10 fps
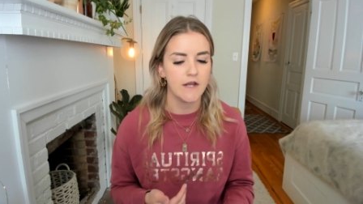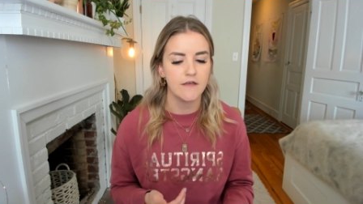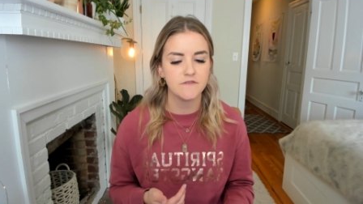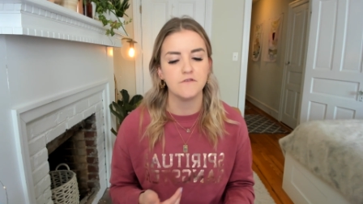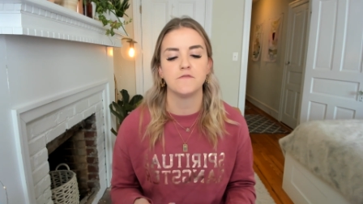
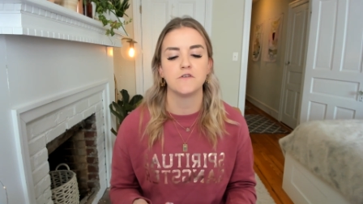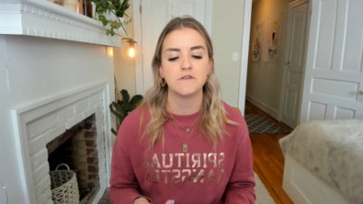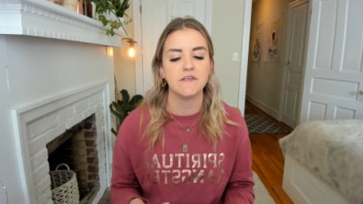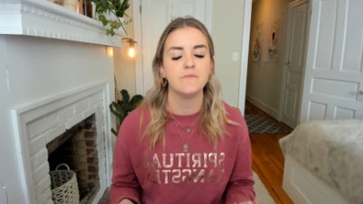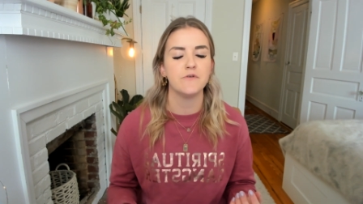it. So for
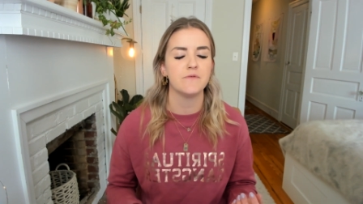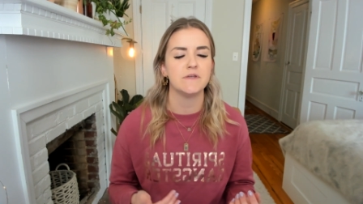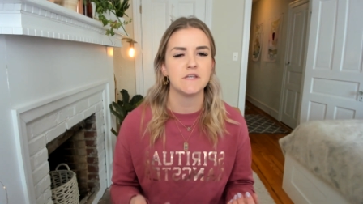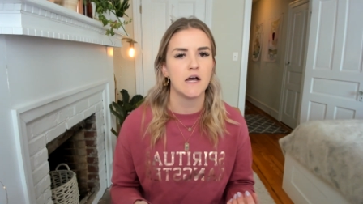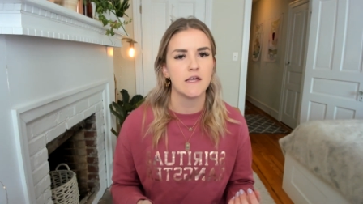example, the
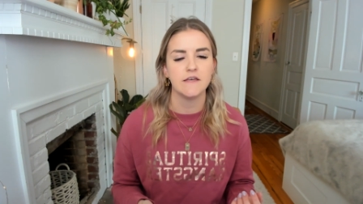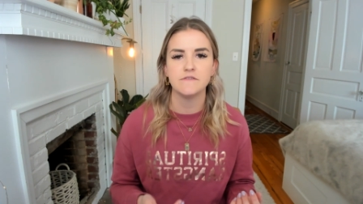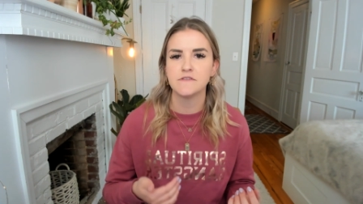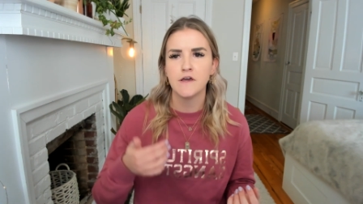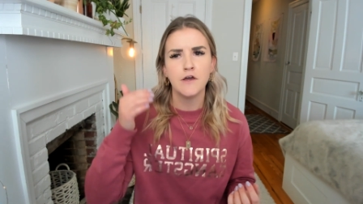
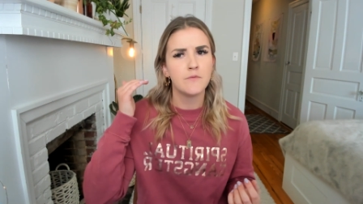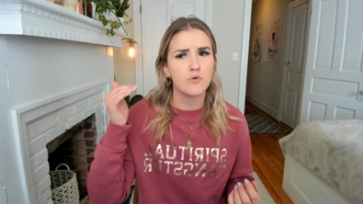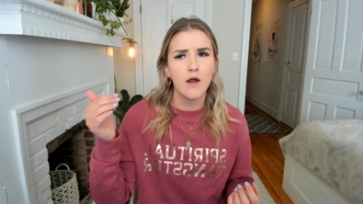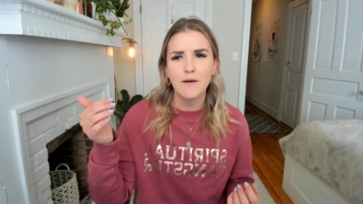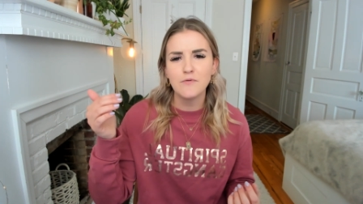Mintakans
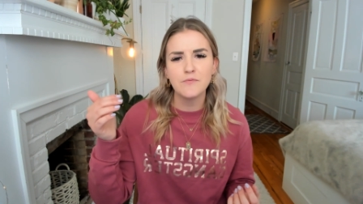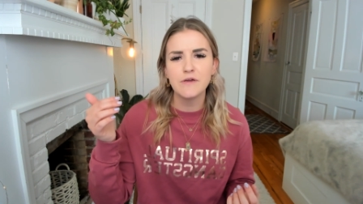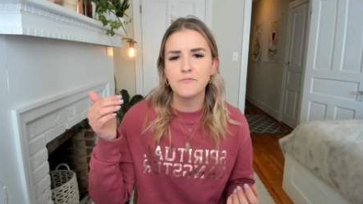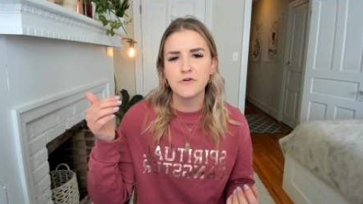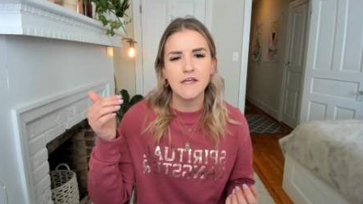probably
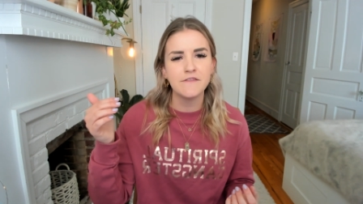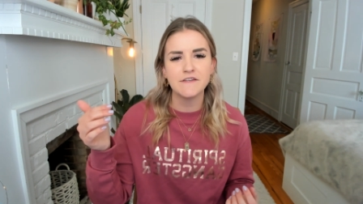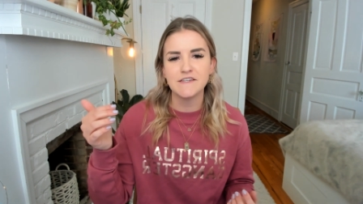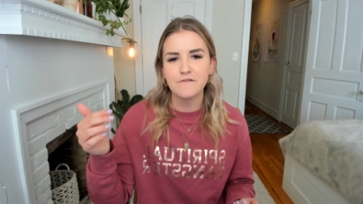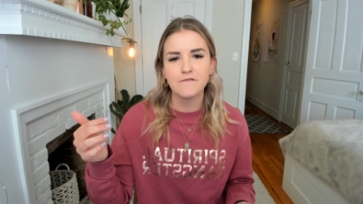breathe a
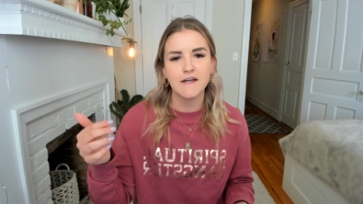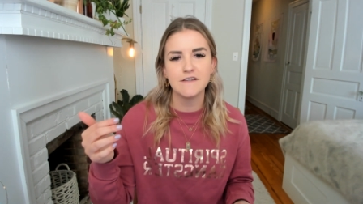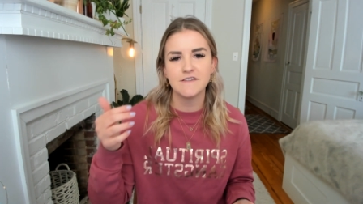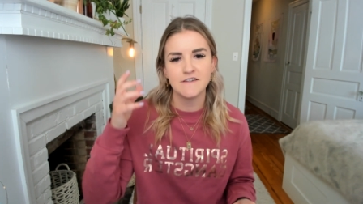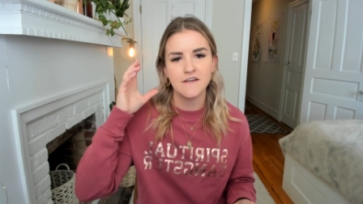
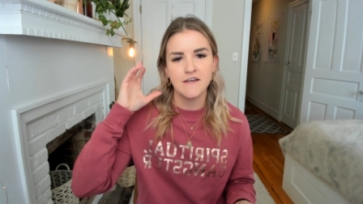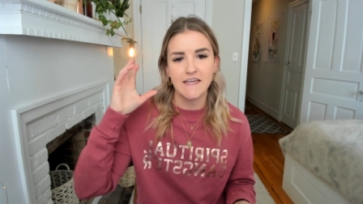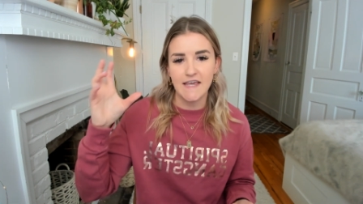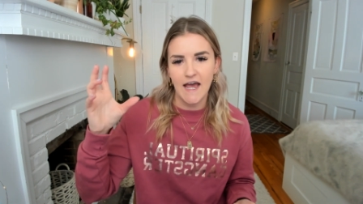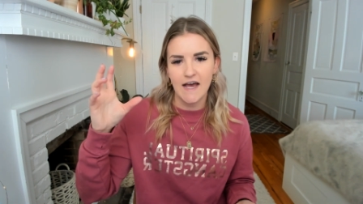different
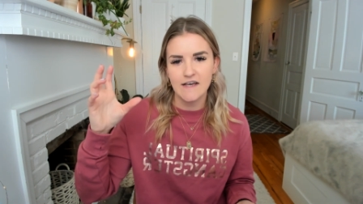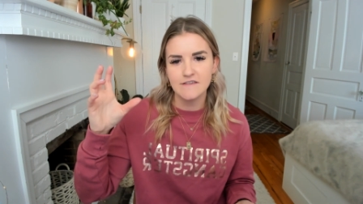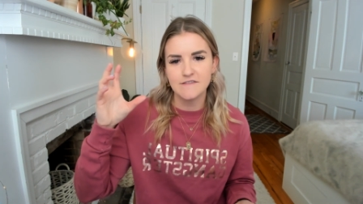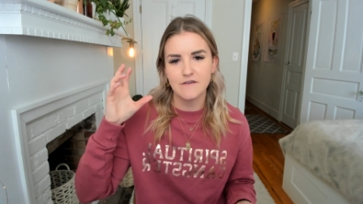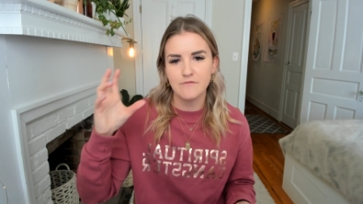
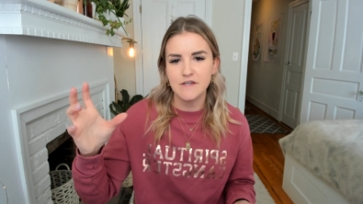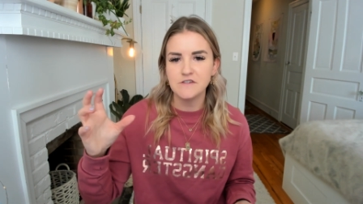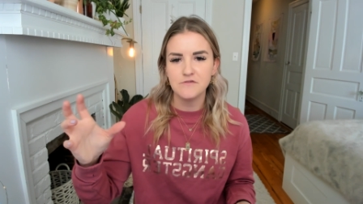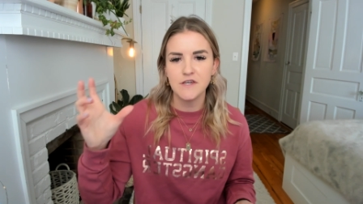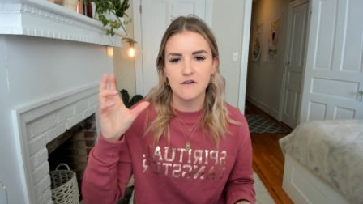gas than we
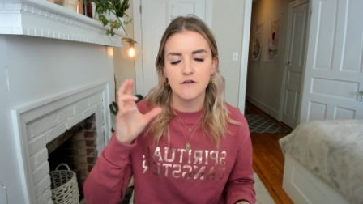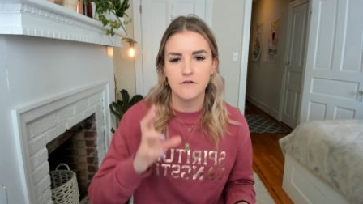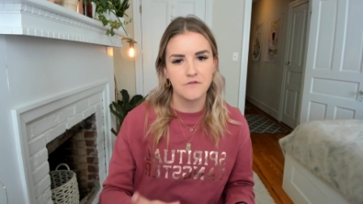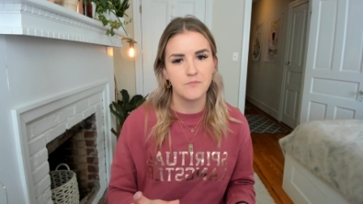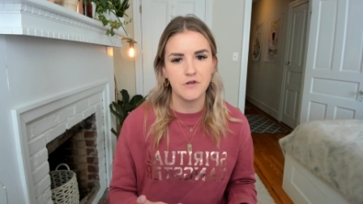do here on
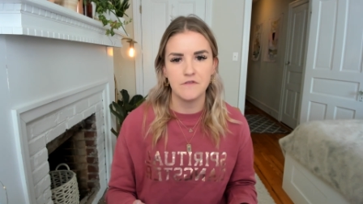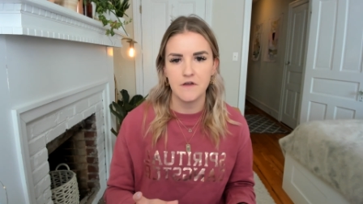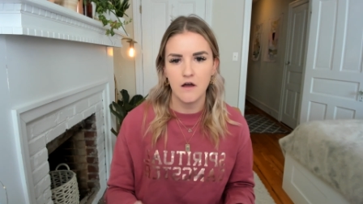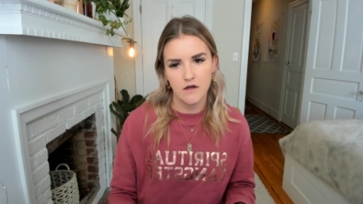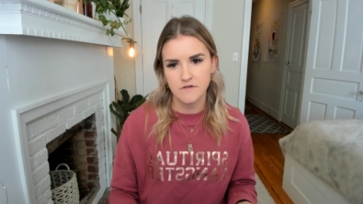Earth,
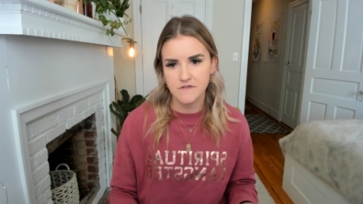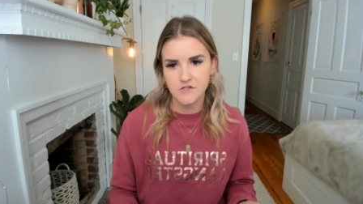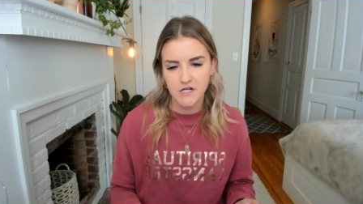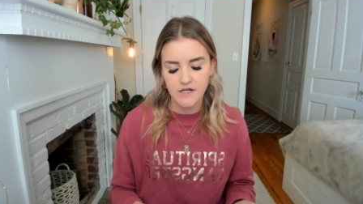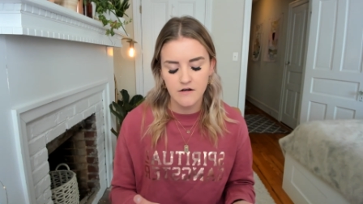breathing
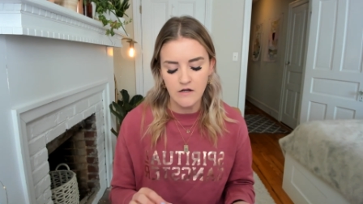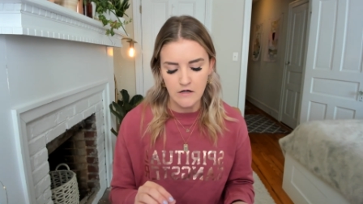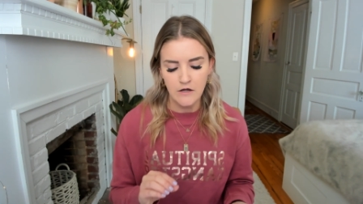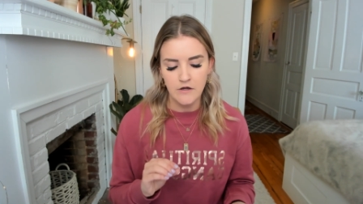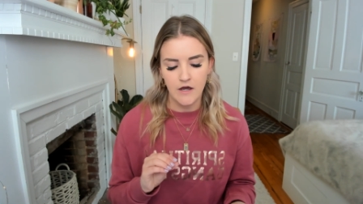oxygen.
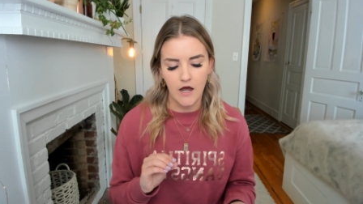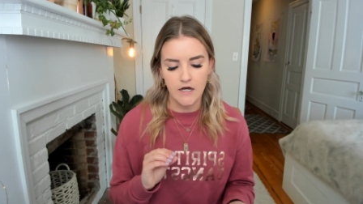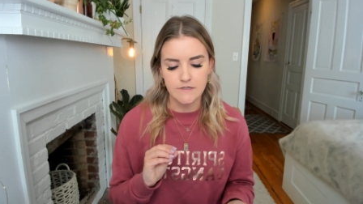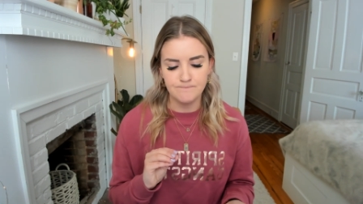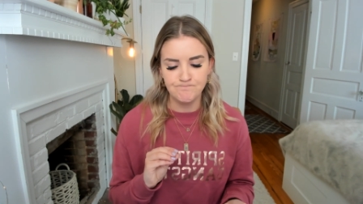
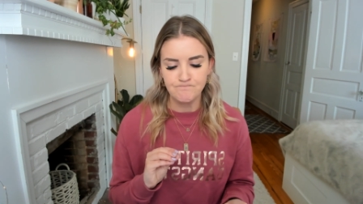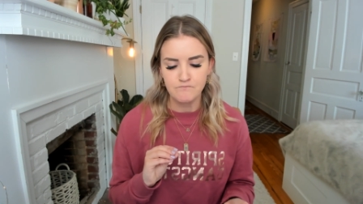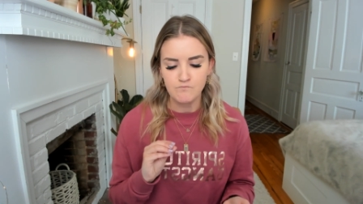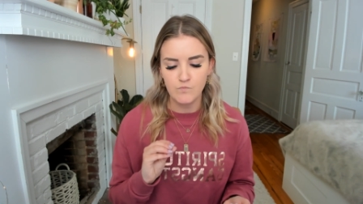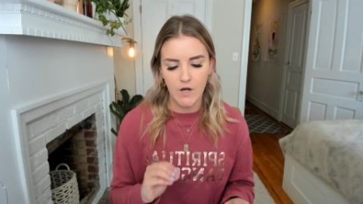Um,
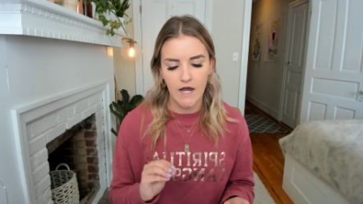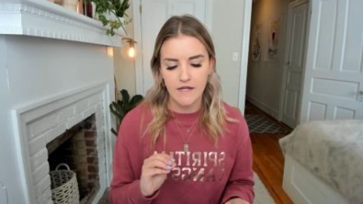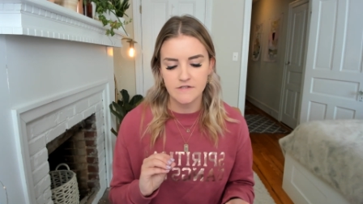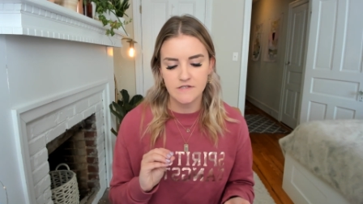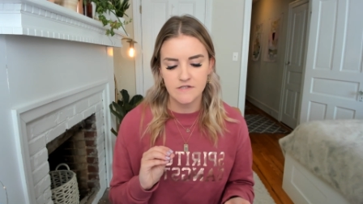
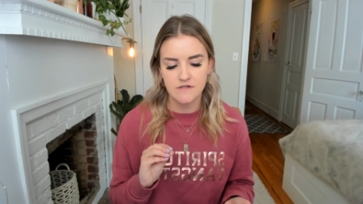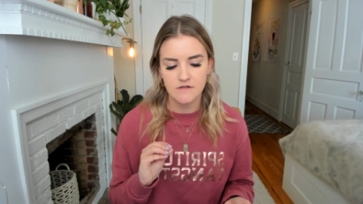but